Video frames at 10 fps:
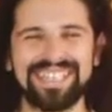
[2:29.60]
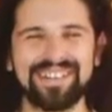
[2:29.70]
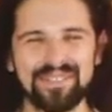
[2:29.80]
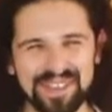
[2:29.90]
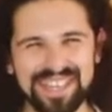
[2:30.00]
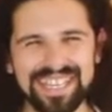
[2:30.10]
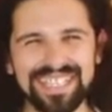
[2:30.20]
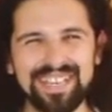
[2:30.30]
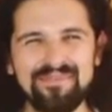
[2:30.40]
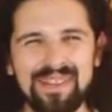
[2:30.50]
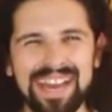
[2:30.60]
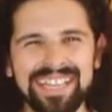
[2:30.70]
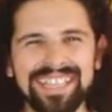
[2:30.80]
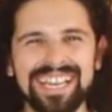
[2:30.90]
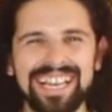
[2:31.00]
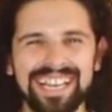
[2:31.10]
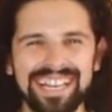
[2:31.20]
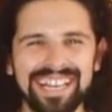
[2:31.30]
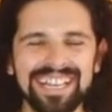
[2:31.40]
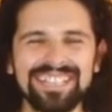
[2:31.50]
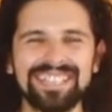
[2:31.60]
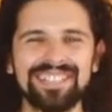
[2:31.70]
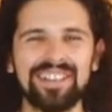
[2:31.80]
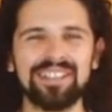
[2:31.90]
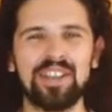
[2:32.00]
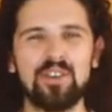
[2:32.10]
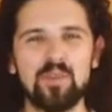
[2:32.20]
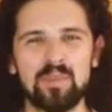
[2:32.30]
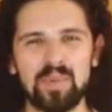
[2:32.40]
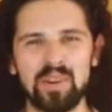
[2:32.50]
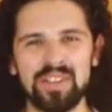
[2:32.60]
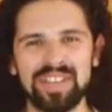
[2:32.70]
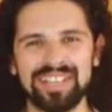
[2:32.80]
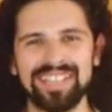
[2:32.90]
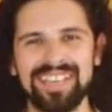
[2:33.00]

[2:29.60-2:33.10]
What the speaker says: With this in mind, let's start a new project.